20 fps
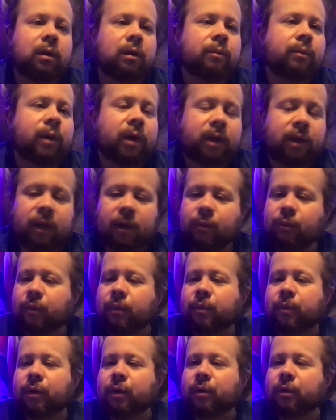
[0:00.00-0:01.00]
but I can't
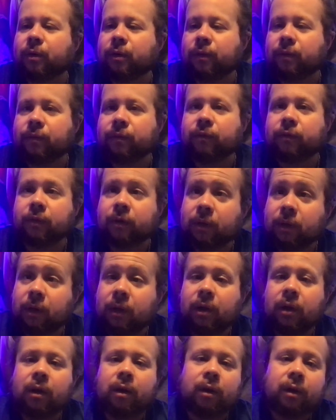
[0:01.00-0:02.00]
remember
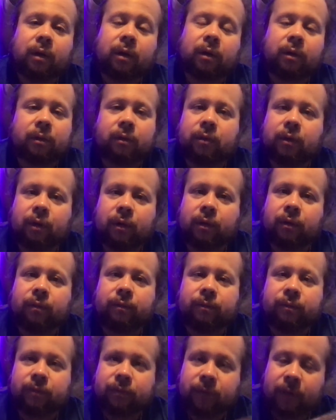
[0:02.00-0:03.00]

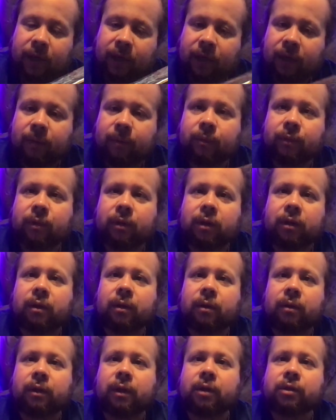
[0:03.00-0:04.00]
her name
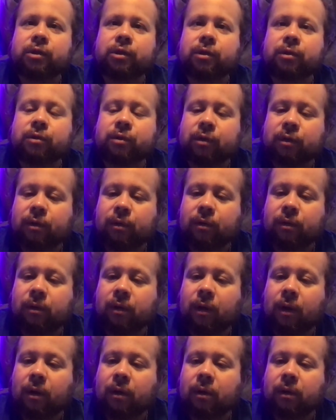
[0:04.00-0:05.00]
that she usually,
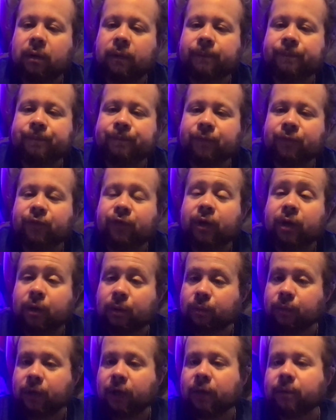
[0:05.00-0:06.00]
or video
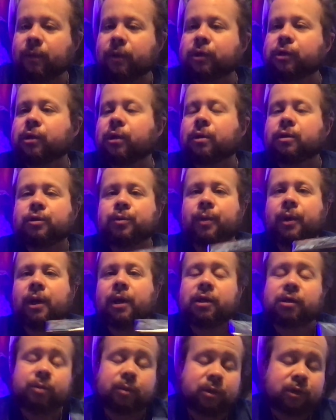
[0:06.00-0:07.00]
name that she goes by
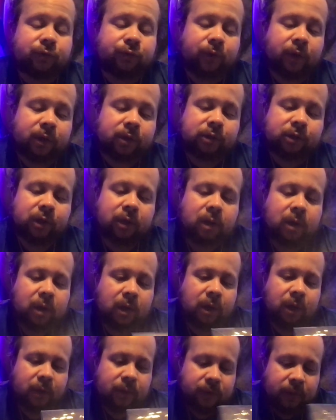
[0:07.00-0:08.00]
is Miss Fresh.
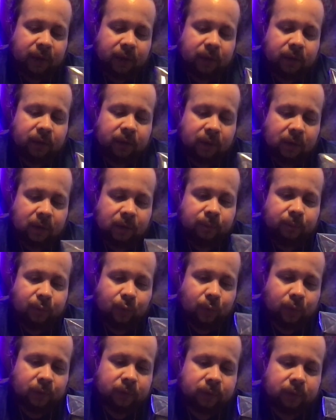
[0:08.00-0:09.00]
They
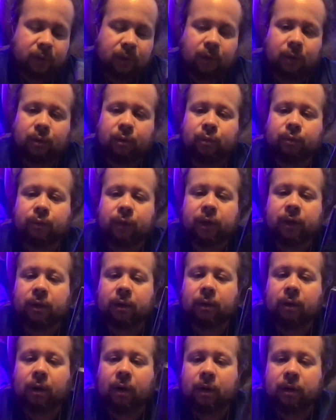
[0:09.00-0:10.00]
poured their own
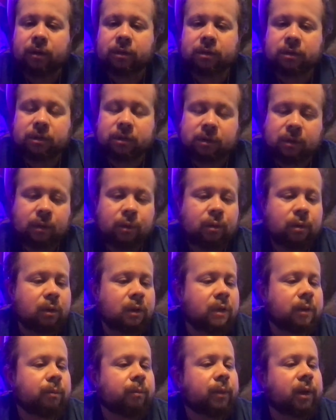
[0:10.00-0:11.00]
heart, soul,
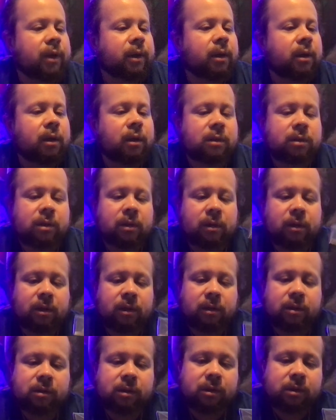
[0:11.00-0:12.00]
and money into
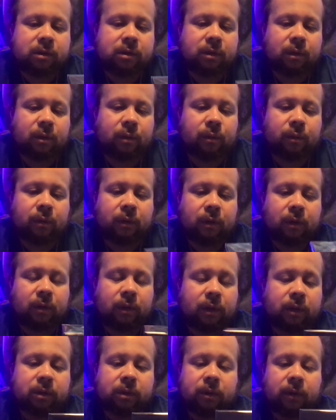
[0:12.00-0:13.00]
this, and so, you
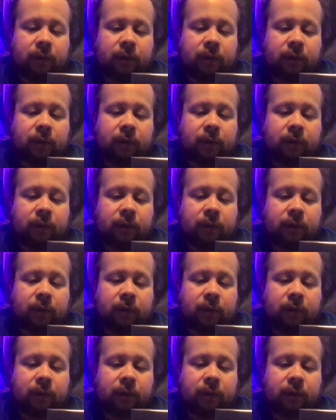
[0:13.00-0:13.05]
know,